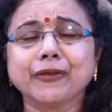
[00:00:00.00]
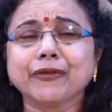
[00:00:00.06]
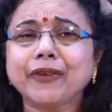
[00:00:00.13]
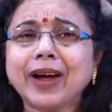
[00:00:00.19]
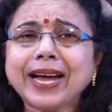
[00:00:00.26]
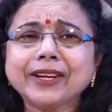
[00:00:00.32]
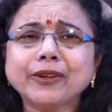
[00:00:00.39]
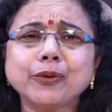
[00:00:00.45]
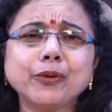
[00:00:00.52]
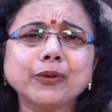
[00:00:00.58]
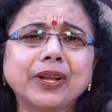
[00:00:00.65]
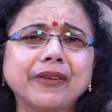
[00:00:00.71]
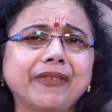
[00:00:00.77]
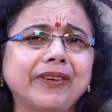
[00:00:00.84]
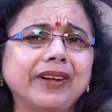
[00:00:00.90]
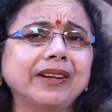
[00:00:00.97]
why do
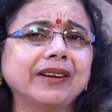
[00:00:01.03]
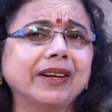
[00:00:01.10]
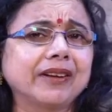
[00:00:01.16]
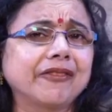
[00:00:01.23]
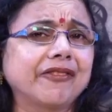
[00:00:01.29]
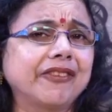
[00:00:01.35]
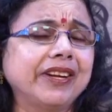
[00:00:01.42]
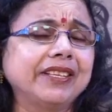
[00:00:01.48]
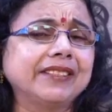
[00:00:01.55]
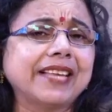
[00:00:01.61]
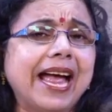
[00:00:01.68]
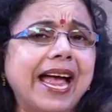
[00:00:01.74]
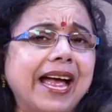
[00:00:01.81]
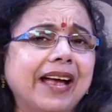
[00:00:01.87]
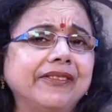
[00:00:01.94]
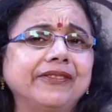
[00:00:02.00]
different countries
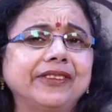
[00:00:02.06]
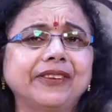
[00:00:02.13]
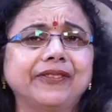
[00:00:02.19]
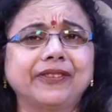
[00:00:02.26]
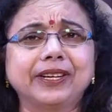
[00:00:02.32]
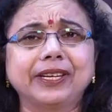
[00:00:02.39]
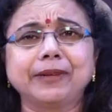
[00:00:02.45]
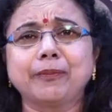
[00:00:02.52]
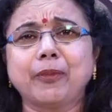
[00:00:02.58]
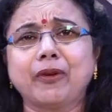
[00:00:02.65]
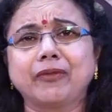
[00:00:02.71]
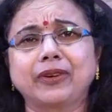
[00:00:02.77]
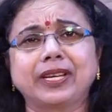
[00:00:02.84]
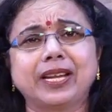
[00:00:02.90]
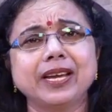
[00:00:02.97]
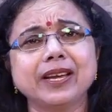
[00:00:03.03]
have different
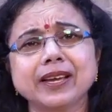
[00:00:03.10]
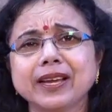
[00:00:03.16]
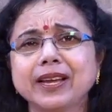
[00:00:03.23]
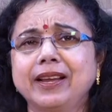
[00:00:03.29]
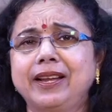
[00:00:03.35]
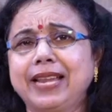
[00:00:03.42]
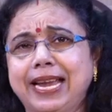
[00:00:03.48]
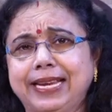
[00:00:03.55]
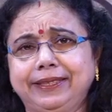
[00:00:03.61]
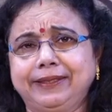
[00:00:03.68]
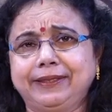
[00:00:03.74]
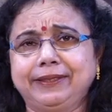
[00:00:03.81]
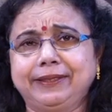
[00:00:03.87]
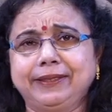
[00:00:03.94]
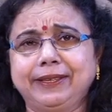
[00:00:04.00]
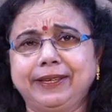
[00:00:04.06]
poverty
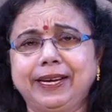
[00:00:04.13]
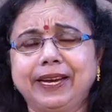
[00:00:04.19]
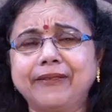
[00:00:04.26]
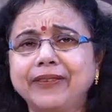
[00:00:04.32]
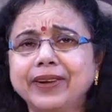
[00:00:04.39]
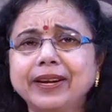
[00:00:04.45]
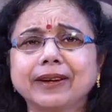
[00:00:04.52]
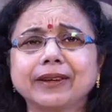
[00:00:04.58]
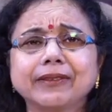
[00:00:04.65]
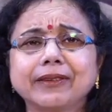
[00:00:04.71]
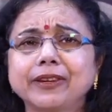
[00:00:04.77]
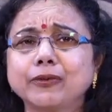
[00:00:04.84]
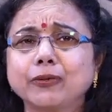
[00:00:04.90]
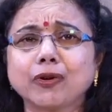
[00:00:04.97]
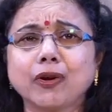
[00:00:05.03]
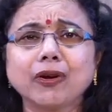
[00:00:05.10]
lines? Every country
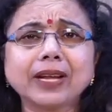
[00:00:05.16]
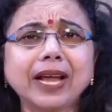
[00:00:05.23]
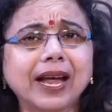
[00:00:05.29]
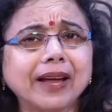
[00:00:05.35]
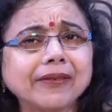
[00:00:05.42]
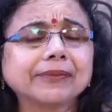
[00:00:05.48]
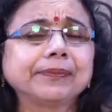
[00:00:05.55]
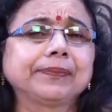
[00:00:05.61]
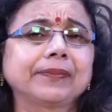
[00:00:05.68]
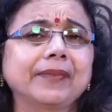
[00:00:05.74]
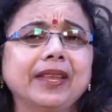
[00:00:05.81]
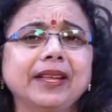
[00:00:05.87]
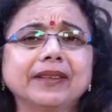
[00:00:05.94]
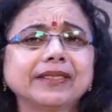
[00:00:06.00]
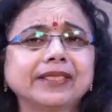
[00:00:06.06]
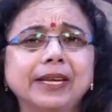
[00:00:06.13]
do not have
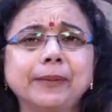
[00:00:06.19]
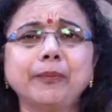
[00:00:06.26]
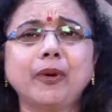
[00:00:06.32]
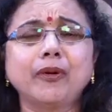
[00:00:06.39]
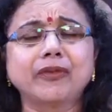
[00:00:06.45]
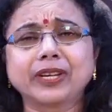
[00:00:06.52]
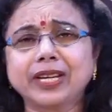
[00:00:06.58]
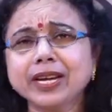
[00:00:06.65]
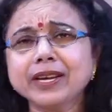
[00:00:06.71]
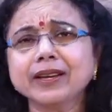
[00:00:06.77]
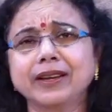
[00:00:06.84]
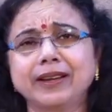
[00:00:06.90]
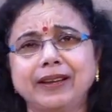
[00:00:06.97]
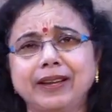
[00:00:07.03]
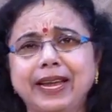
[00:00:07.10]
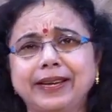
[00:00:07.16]
the same poverty
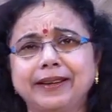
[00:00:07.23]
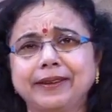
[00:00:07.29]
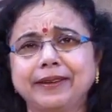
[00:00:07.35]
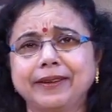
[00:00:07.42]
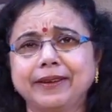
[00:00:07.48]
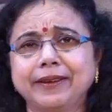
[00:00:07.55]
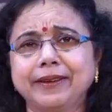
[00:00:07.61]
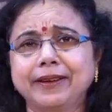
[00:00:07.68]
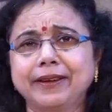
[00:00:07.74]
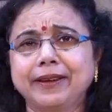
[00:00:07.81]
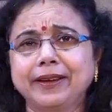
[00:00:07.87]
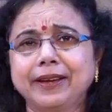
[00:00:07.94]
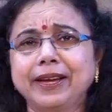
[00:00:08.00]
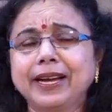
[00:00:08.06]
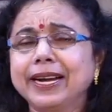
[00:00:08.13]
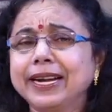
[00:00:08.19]
line.
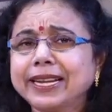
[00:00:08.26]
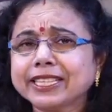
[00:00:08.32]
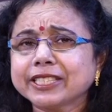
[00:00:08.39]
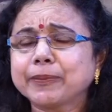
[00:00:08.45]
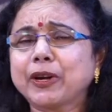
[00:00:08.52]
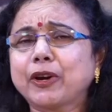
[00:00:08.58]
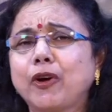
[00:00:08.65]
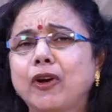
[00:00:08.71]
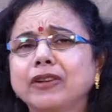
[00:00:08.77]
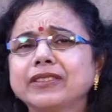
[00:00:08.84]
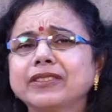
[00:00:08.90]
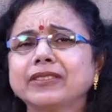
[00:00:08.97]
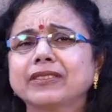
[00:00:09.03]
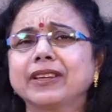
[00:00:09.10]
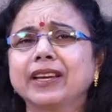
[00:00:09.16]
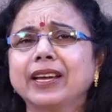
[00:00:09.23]
It is
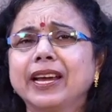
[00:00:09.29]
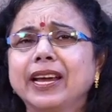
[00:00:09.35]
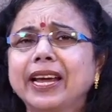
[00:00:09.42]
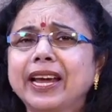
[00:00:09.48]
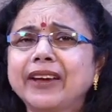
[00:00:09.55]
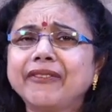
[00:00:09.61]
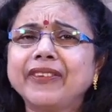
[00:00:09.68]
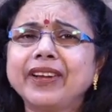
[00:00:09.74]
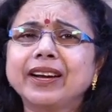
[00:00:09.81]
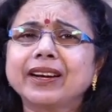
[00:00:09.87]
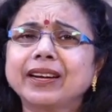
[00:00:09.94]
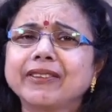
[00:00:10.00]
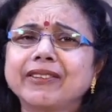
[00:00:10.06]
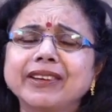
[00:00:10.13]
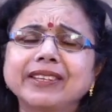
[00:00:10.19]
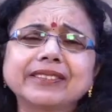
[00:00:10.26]
because every
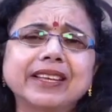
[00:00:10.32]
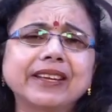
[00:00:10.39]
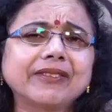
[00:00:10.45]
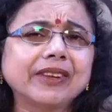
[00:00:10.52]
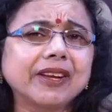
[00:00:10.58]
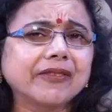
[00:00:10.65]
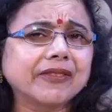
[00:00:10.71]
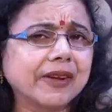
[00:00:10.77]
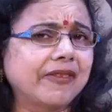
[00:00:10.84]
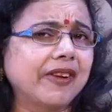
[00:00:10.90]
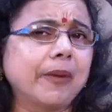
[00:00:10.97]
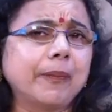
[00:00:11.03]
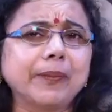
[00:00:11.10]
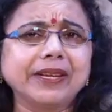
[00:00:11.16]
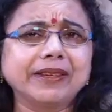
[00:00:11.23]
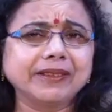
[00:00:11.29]
country's level of
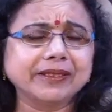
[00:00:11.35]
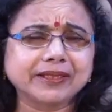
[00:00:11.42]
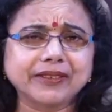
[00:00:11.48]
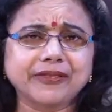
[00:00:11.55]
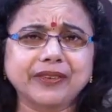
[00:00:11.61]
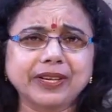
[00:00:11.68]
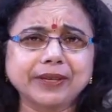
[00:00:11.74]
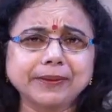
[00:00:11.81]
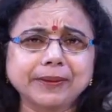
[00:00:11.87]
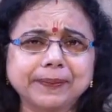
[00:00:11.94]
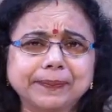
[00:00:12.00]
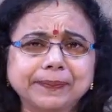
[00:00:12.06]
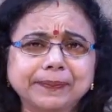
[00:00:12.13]
development is different.